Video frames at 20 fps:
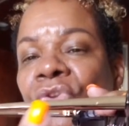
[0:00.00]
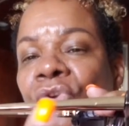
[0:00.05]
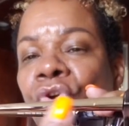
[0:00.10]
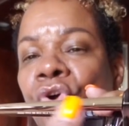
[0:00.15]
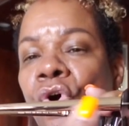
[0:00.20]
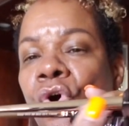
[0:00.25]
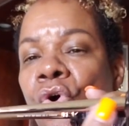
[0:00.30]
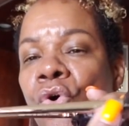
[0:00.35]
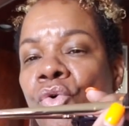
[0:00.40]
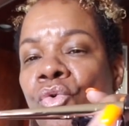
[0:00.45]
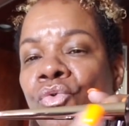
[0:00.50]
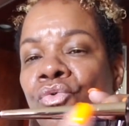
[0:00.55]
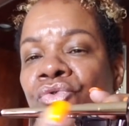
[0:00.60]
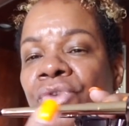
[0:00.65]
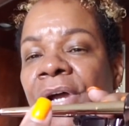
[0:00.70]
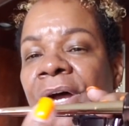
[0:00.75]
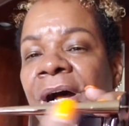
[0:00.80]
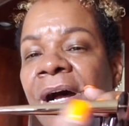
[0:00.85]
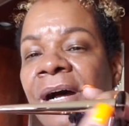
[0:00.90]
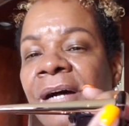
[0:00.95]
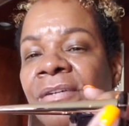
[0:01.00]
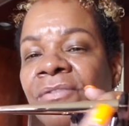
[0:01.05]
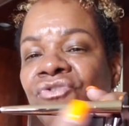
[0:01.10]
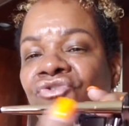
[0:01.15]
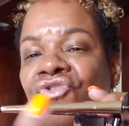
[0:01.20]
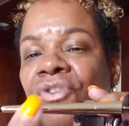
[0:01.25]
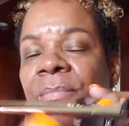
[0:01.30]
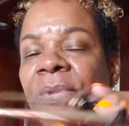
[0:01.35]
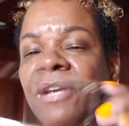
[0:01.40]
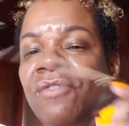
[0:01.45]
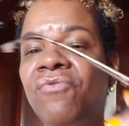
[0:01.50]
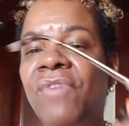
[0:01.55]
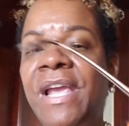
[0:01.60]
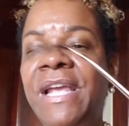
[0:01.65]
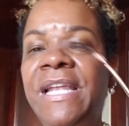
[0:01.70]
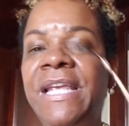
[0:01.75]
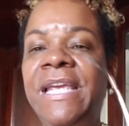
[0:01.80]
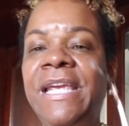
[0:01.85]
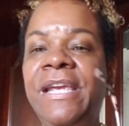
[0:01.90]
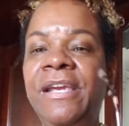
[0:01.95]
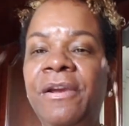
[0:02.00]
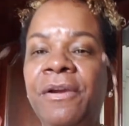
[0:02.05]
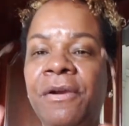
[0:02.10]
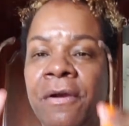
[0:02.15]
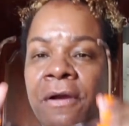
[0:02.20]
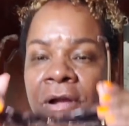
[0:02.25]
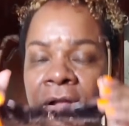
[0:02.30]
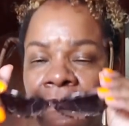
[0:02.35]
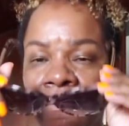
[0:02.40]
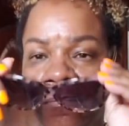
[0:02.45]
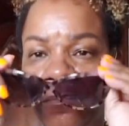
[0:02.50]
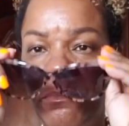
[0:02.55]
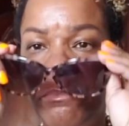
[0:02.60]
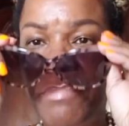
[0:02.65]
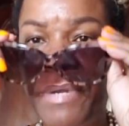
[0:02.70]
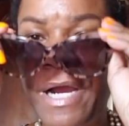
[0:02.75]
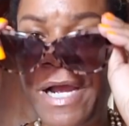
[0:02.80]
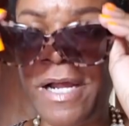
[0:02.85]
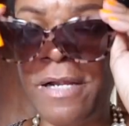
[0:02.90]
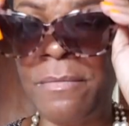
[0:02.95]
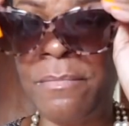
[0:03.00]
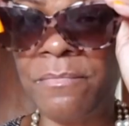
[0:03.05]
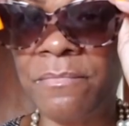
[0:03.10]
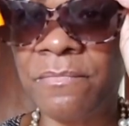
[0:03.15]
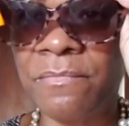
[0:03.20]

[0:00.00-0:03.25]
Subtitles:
gold trimming right here, but